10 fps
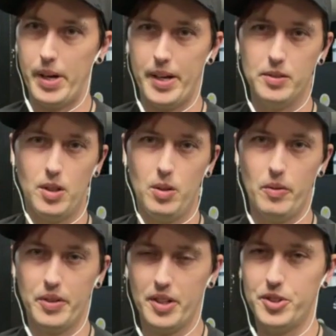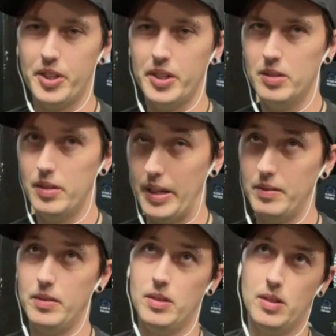bands all over the country,
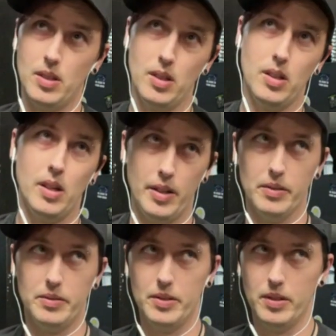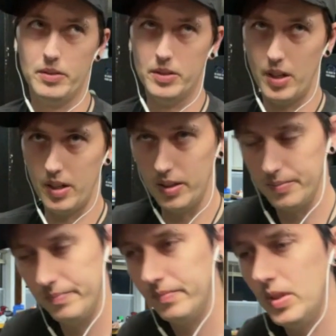and
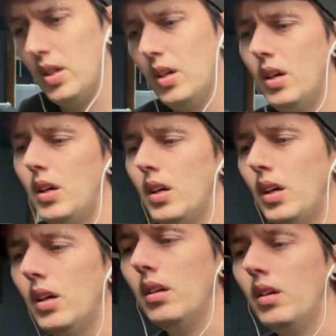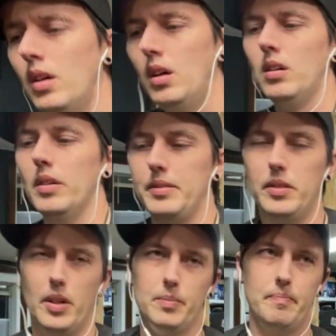uh, like
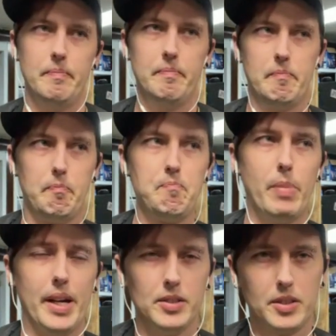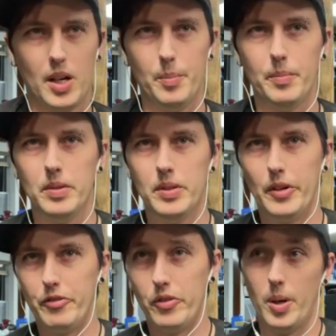you know, bands come
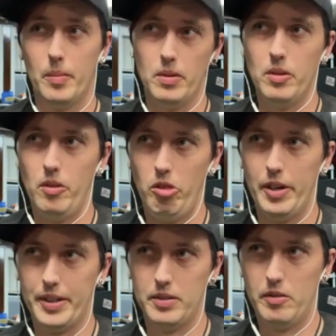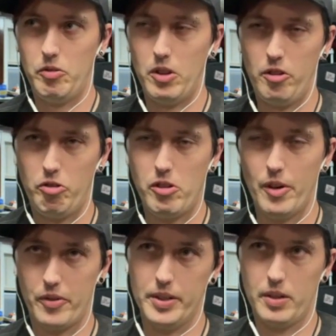from like
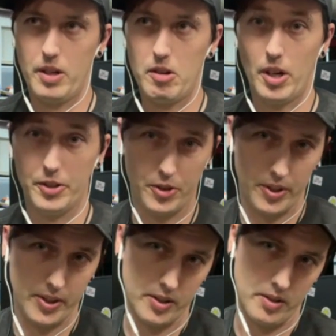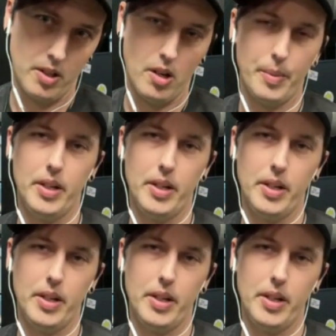different countries and come